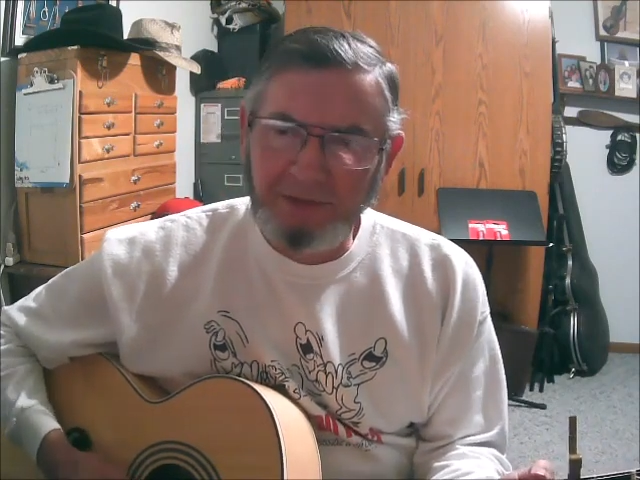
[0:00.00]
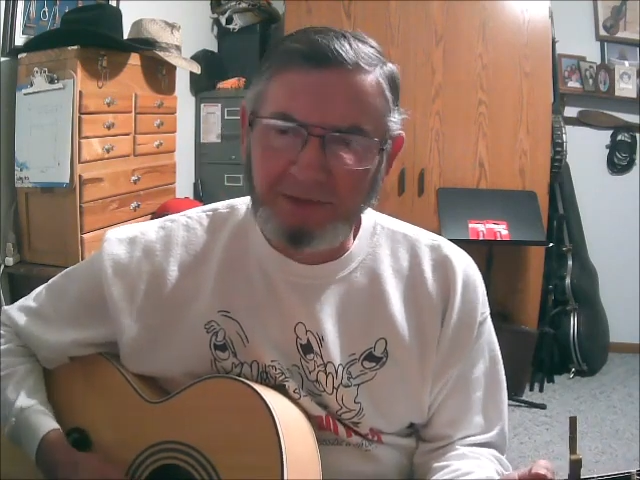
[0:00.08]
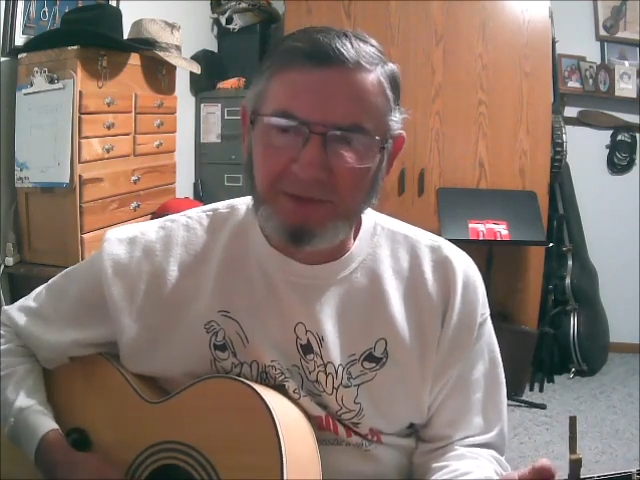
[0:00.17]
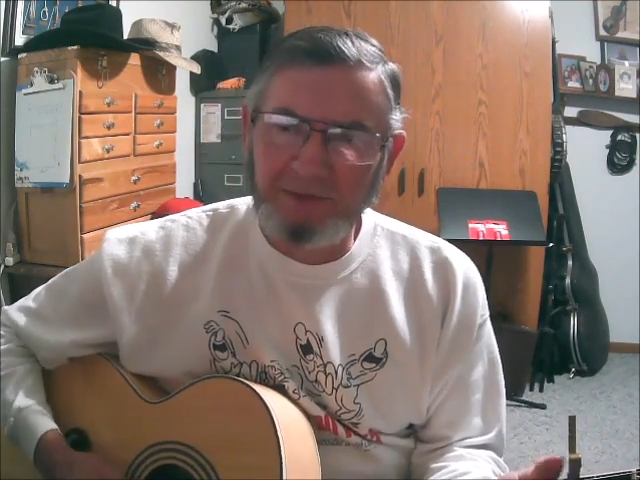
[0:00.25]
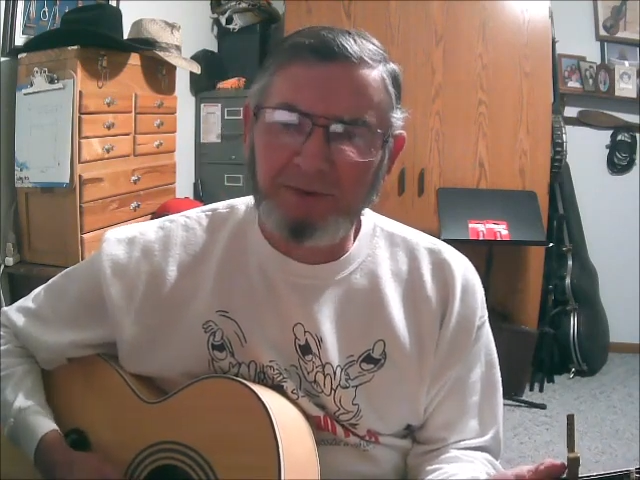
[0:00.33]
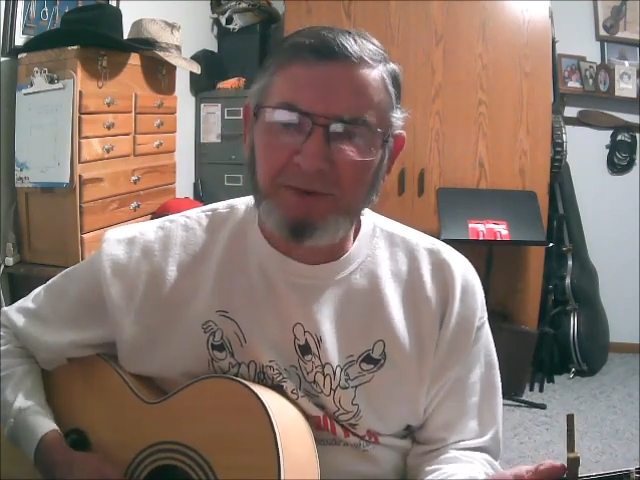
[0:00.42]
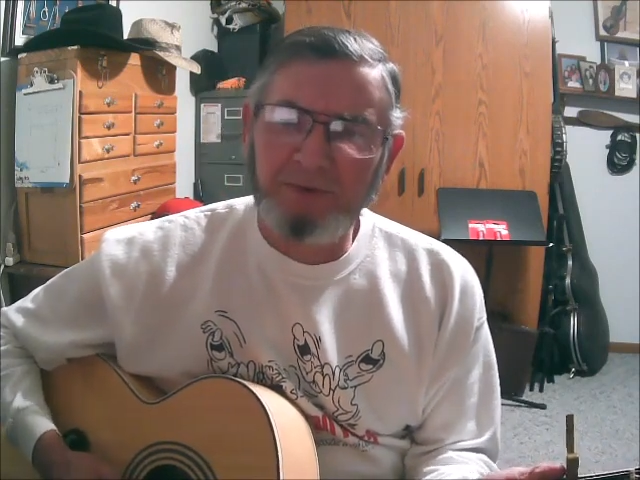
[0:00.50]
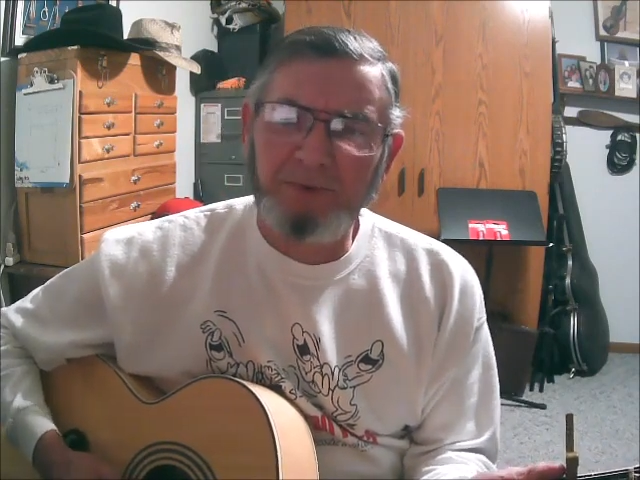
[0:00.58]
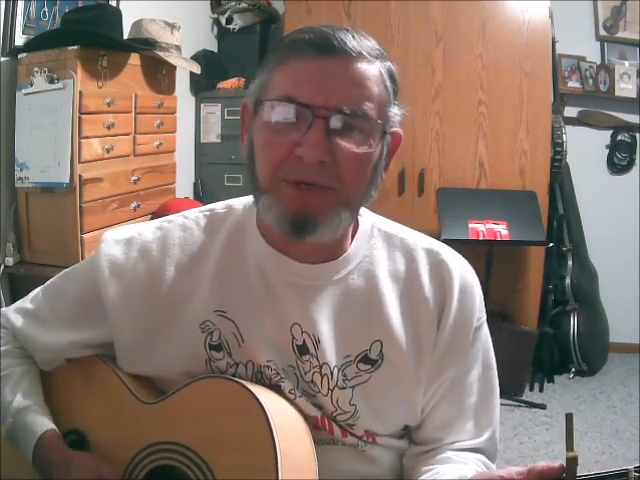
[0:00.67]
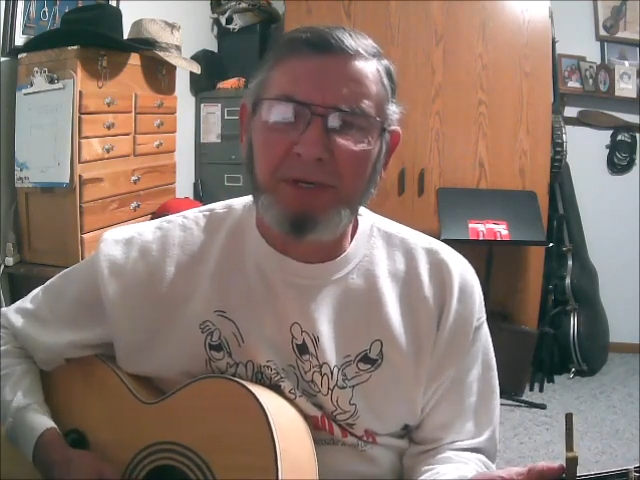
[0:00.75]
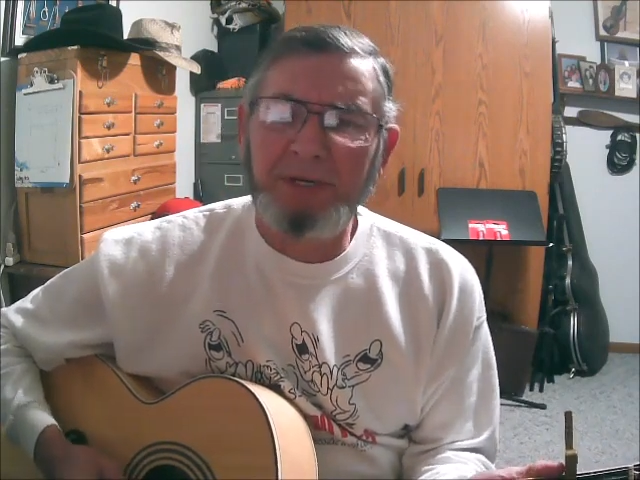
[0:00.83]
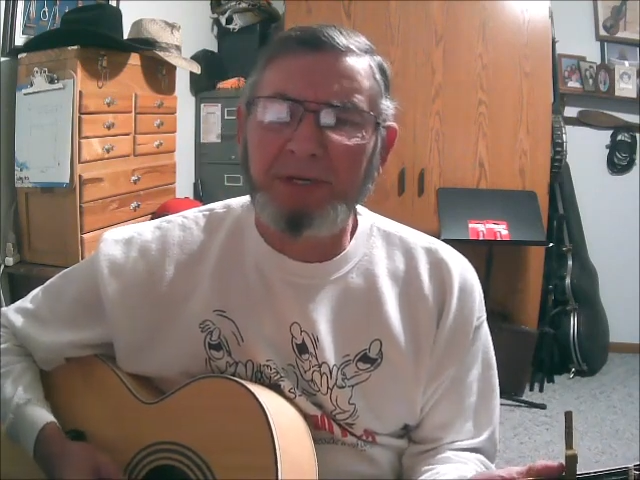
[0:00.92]
so
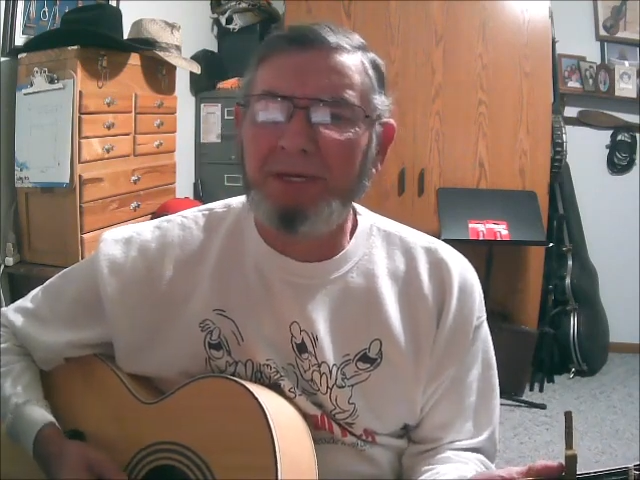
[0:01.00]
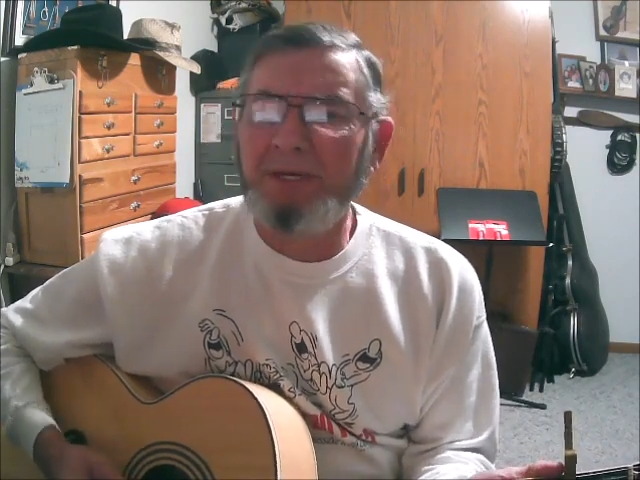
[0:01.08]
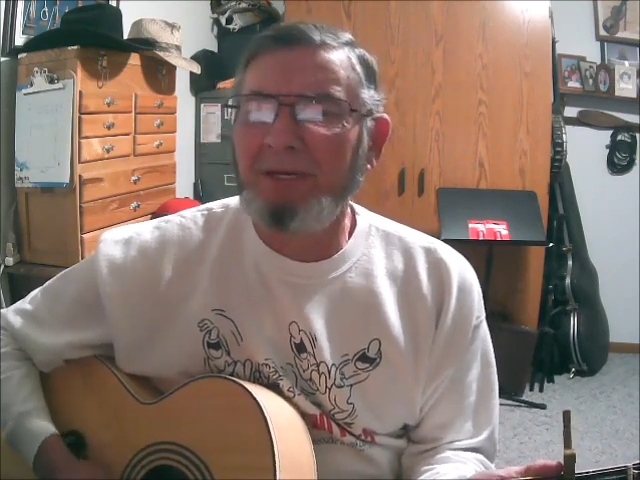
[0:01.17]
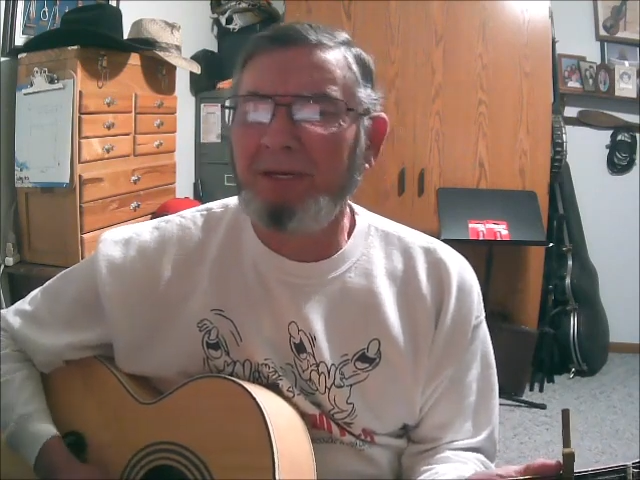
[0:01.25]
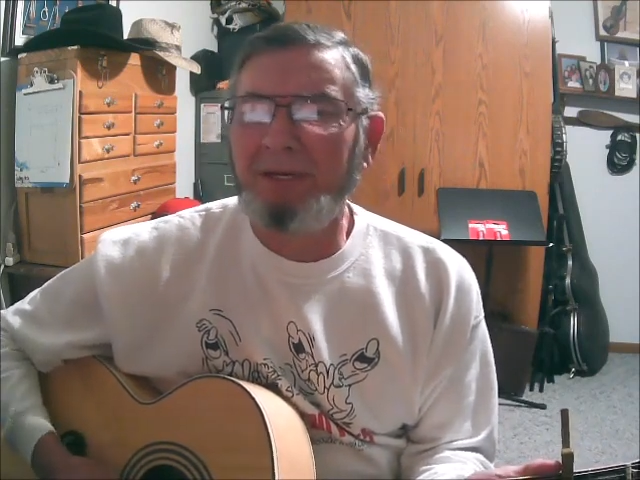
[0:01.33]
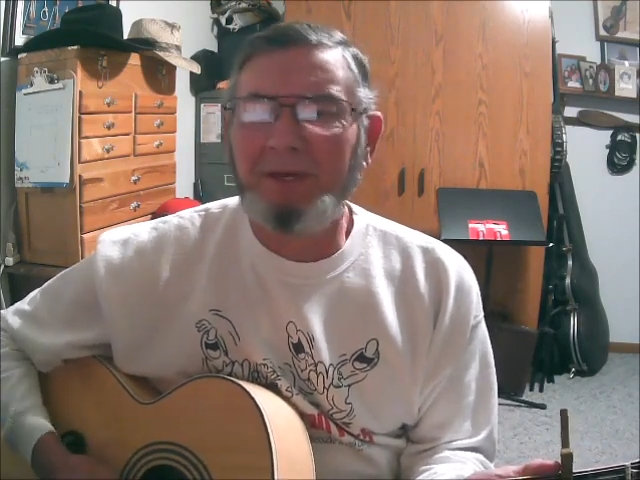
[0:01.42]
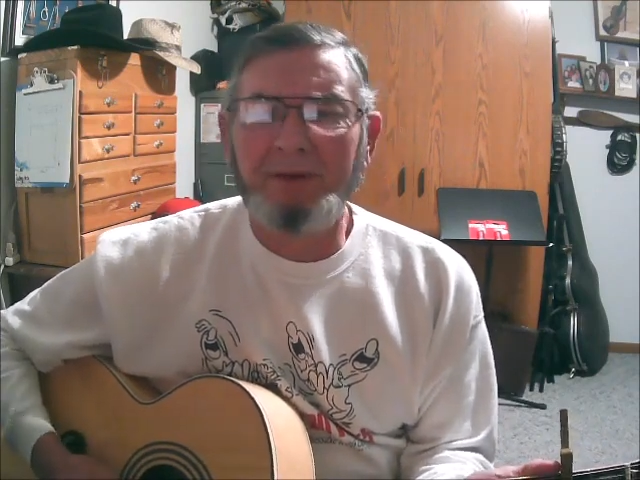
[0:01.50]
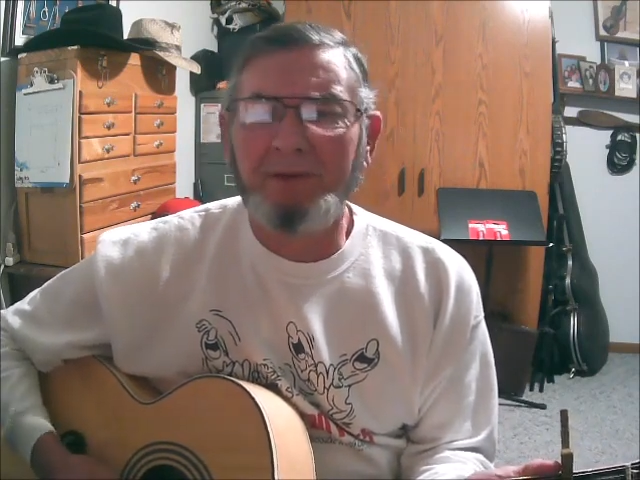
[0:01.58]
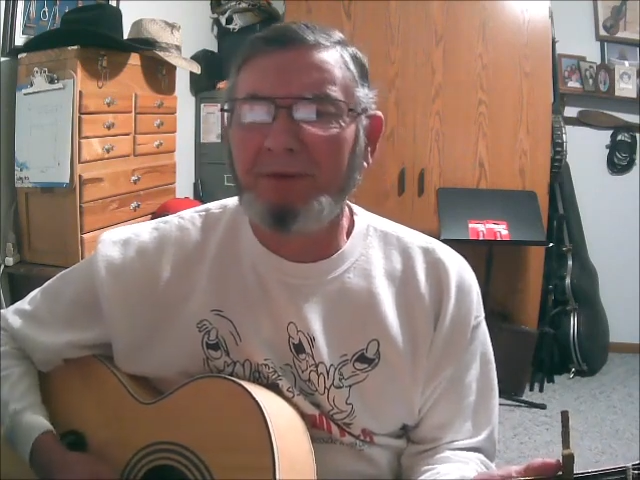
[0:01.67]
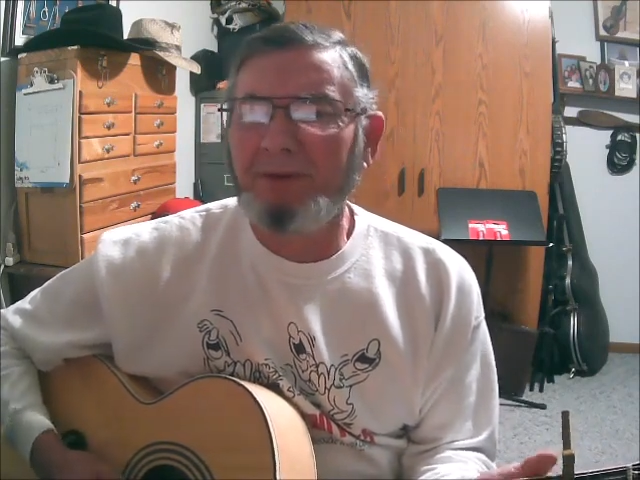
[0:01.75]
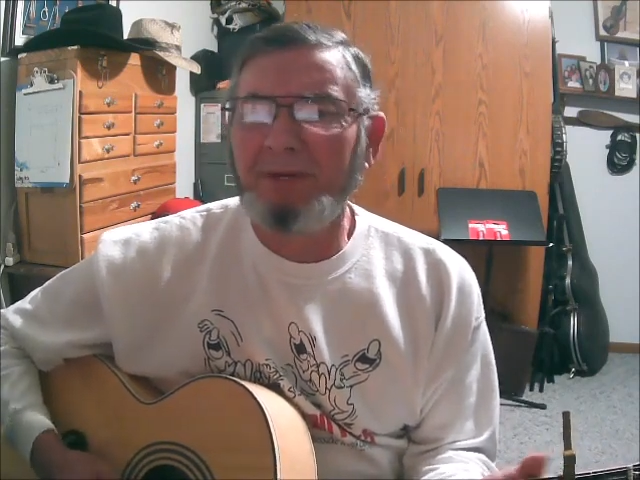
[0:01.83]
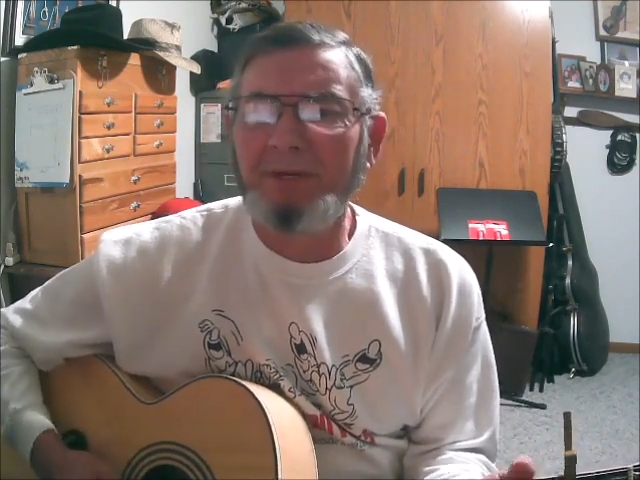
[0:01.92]
we
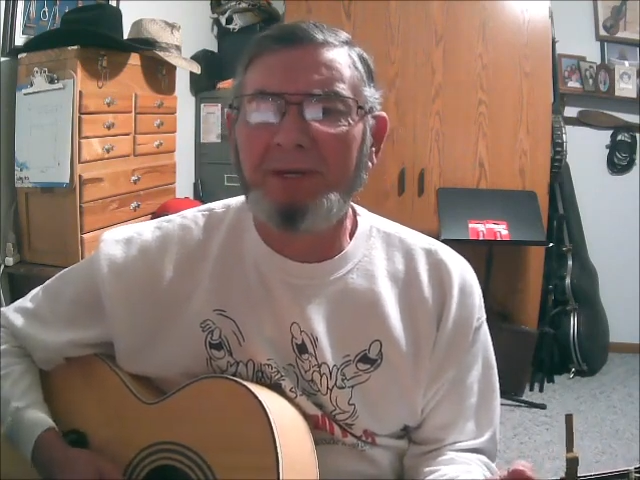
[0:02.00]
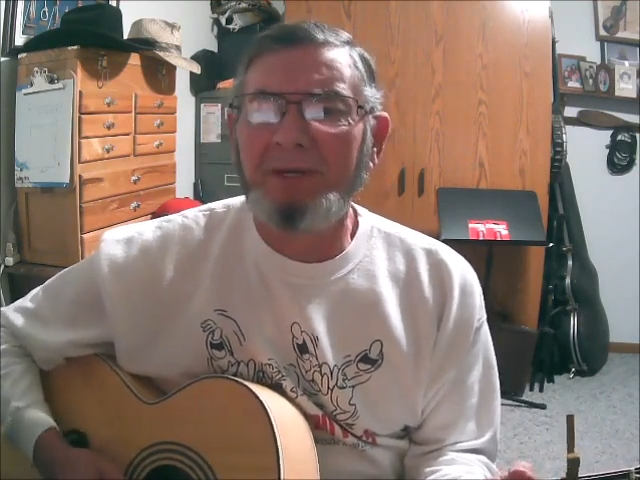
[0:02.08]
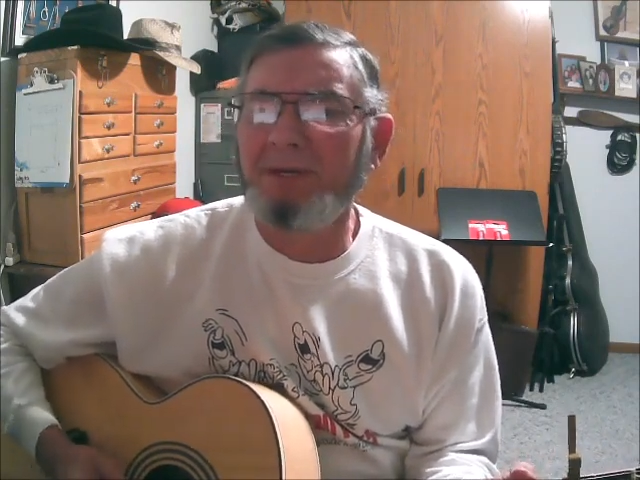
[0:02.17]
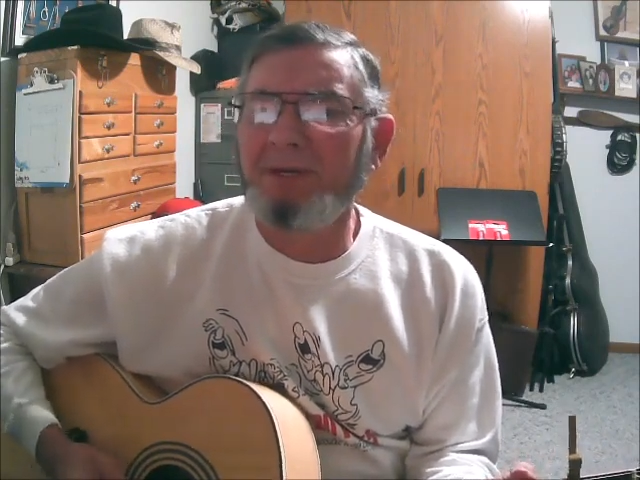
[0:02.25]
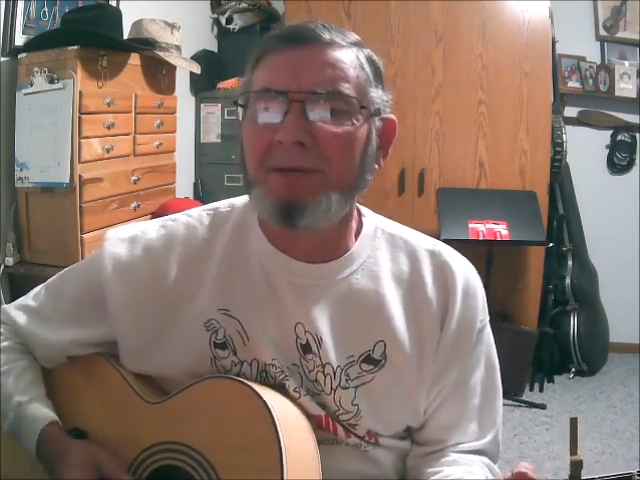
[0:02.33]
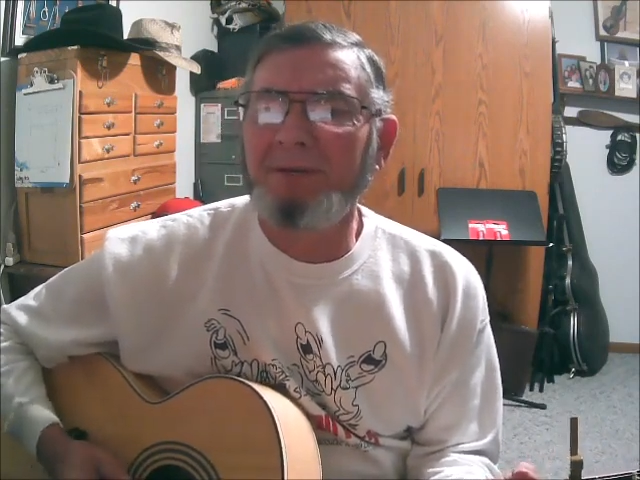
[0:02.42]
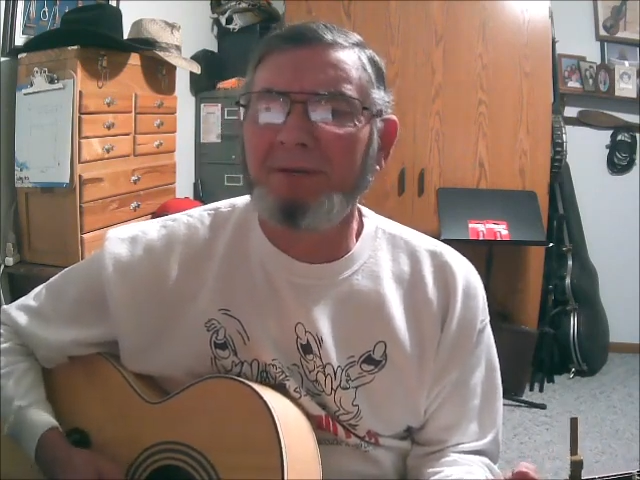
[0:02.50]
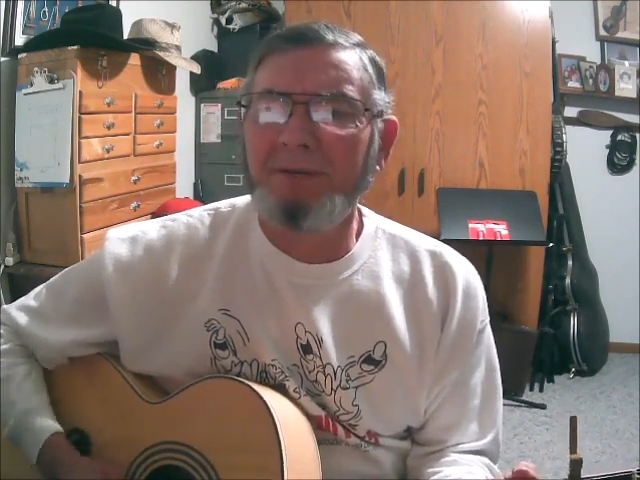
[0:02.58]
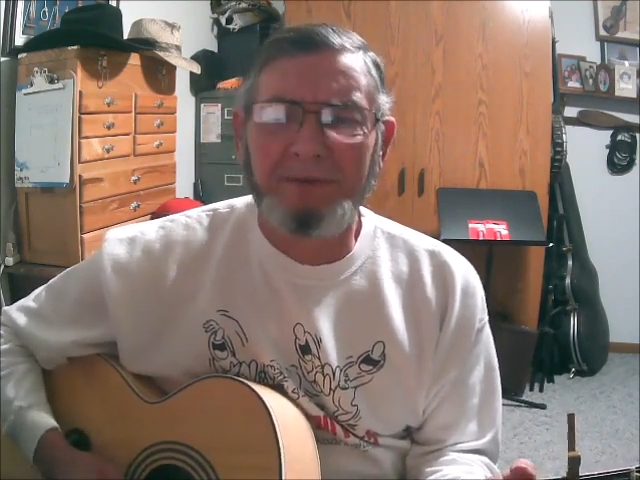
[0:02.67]
could live.